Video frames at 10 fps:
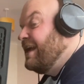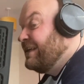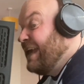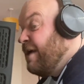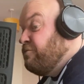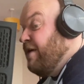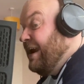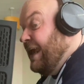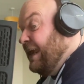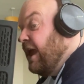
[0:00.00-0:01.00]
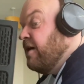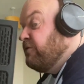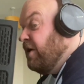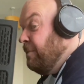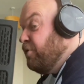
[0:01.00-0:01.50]
Get ready
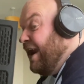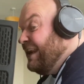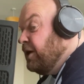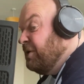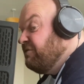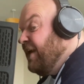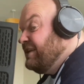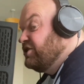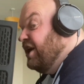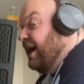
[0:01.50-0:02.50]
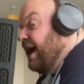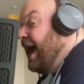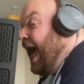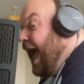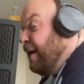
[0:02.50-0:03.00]
for a brand new adventure
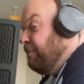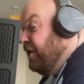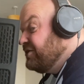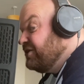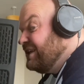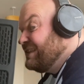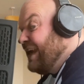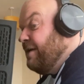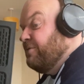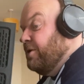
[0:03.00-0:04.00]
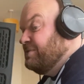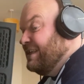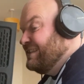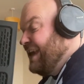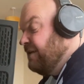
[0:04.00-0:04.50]
at Puzzled Escape Rooms
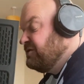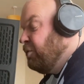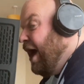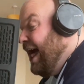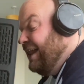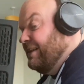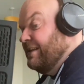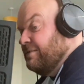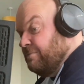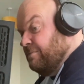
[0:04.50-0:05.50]
in Taft's Well.